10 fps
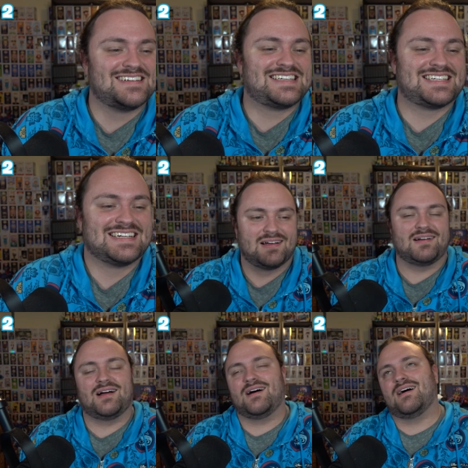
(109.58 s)
close!
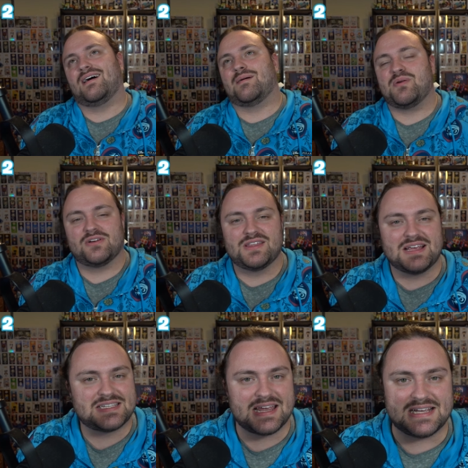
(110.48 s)
Ah, oh, apparently
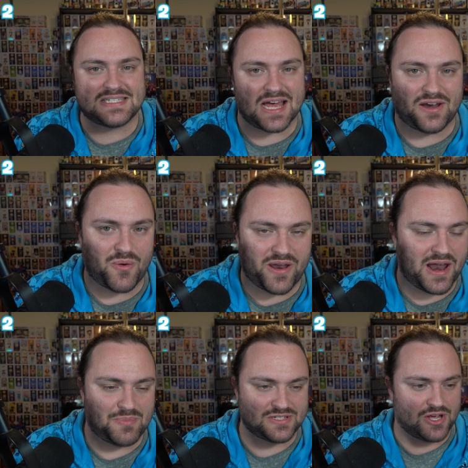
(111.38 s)
they say he's Tenu in an
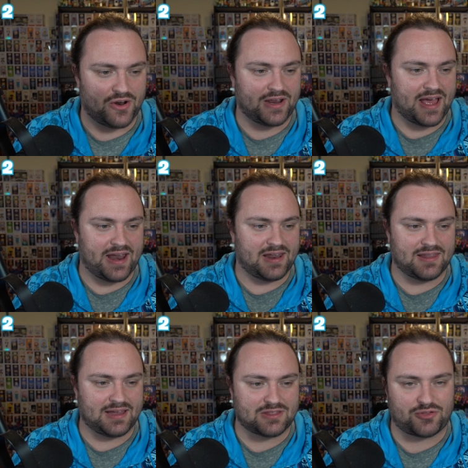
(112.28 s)
episode again in
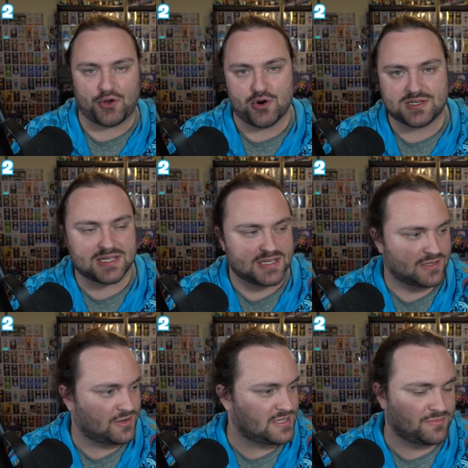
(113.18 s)
like the third
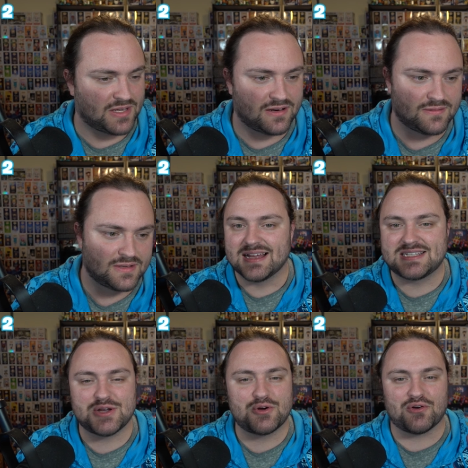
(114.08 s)
season or something. That's
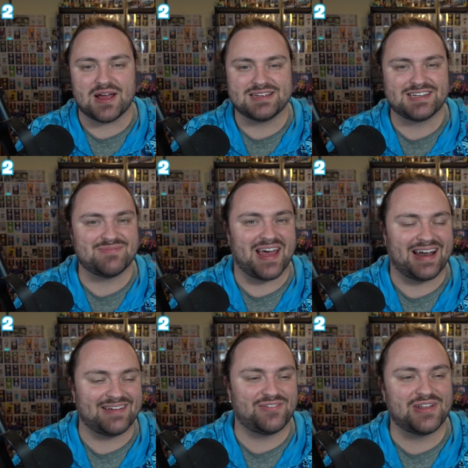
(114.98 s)
so crazy, man.
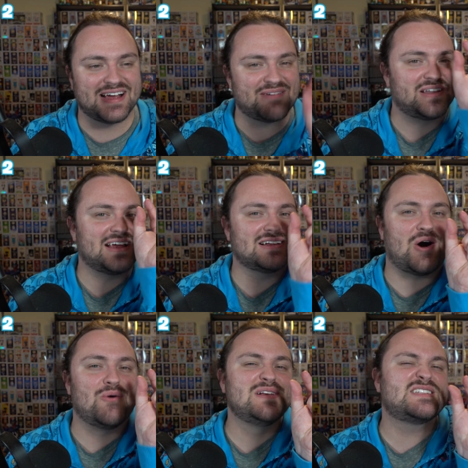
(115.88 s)
I feel like I'm like
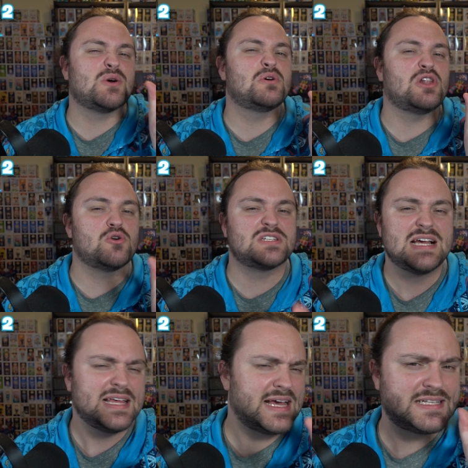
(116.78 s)
always so close,
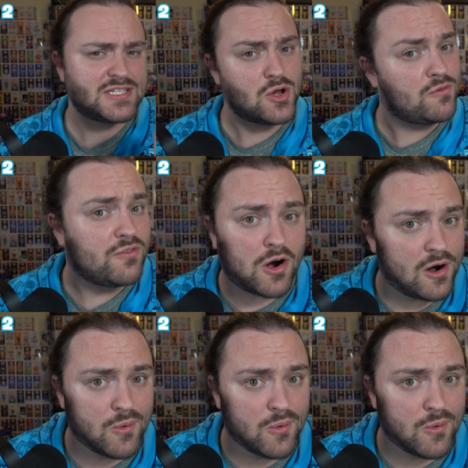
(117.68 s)
yet so far